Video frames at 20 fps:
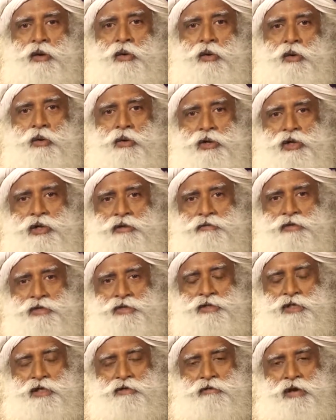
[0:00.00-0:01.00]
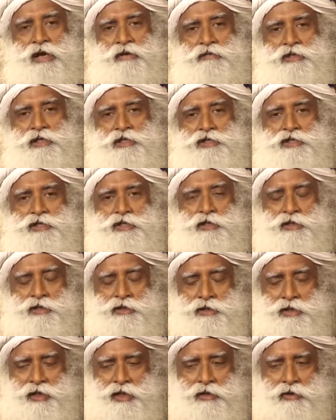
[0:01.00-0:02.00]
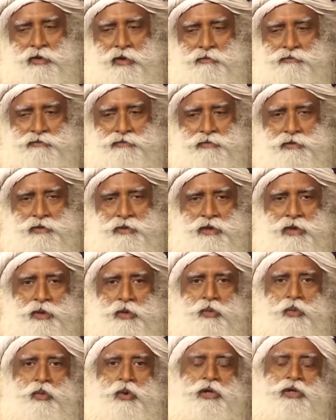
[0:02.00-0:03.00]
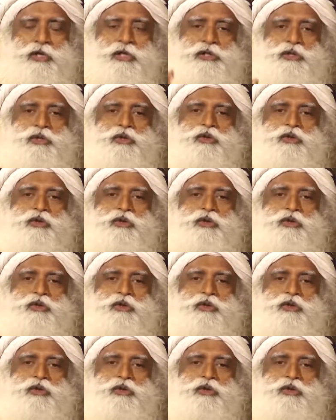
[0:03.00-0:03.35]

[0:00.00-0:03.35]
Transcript: Only when survival is taken care of, what is